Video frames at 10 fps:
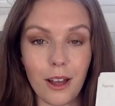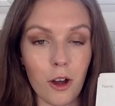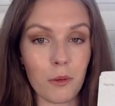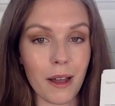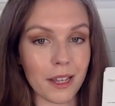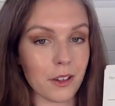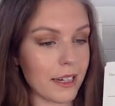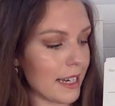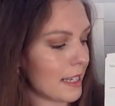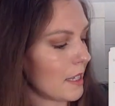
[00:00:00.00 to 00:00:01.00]
Oh my
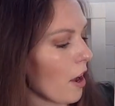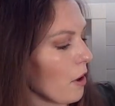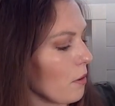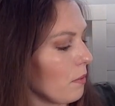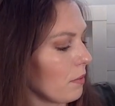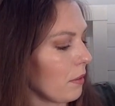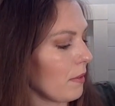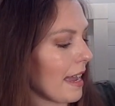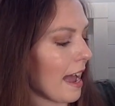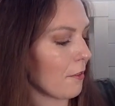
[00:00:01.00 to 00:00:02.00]
goodness. So
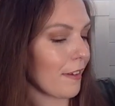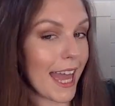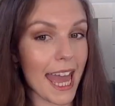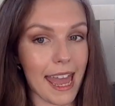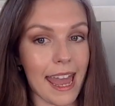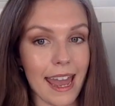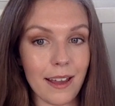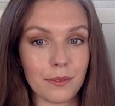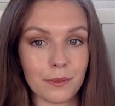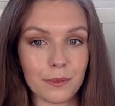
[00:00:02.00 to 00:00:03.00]
we have E,
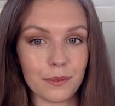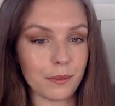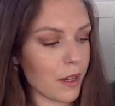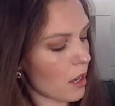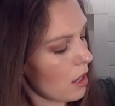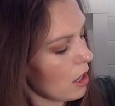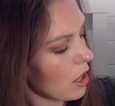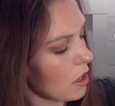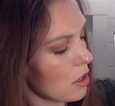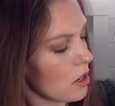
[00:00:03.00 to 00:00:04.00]

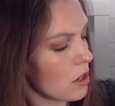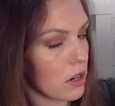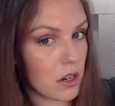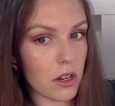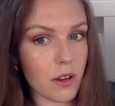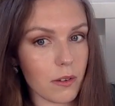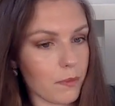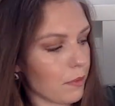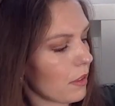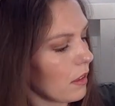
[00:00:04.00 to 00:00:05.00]
N,
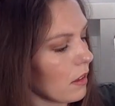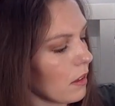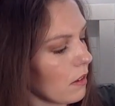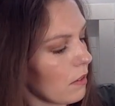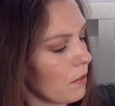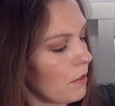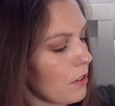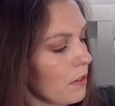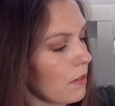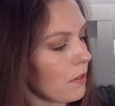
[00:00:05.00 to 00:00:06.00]
V,
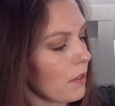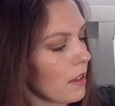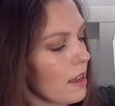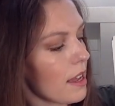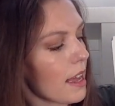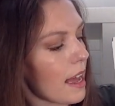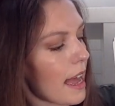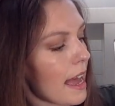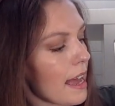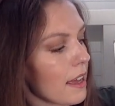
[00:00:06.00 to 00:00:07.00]

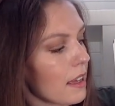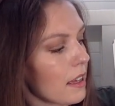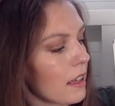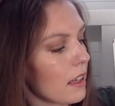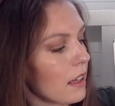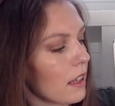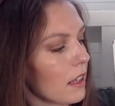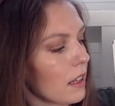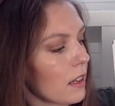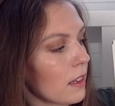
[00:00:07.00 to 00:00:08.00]
E,
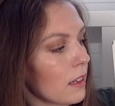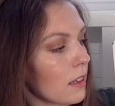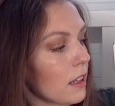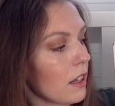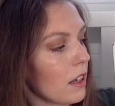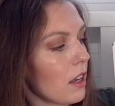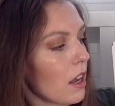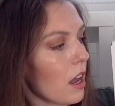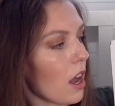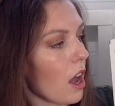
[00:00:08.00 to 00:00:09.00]
L,
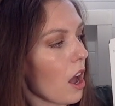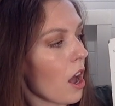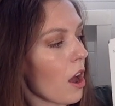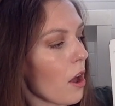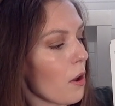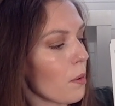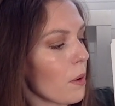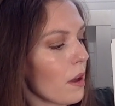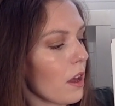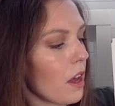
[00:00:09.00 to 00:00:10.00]
O, P.
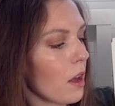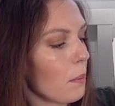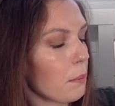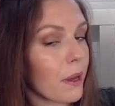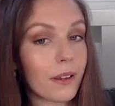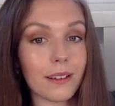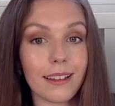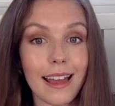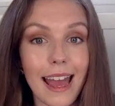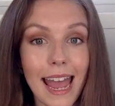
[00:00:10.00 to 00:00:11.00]

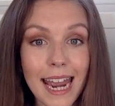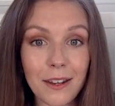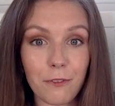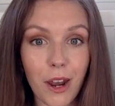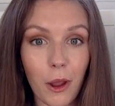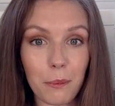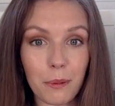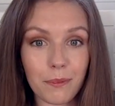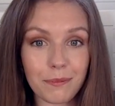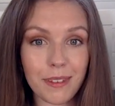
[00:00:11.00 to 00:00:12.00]
Envelope.
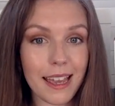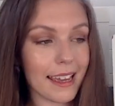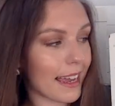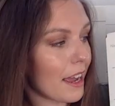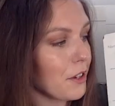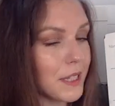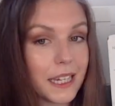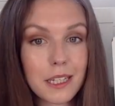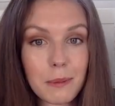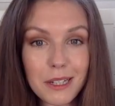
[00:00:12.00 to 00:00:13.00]
Can you
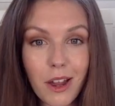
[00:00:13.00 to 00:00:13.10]
see the split